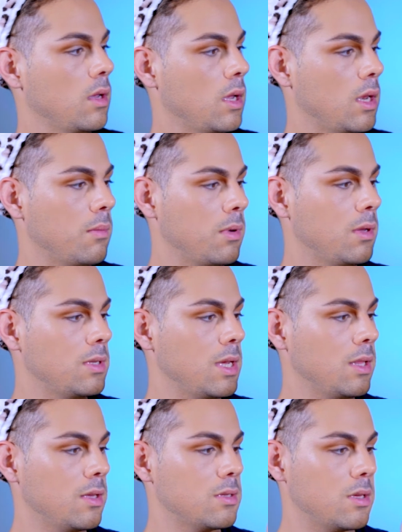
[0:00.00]
And I'm gonna
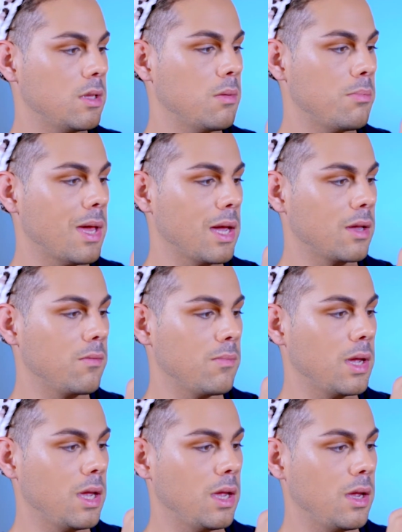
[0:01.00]
take this on the back of
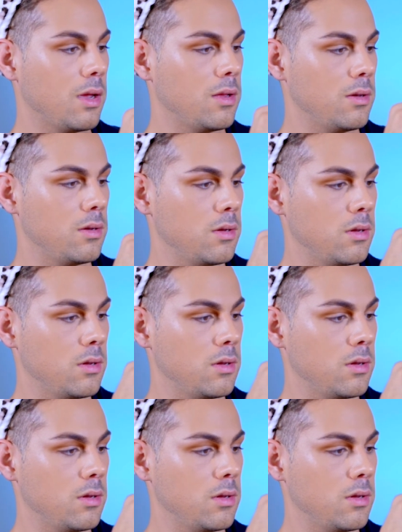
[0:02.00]
my hand.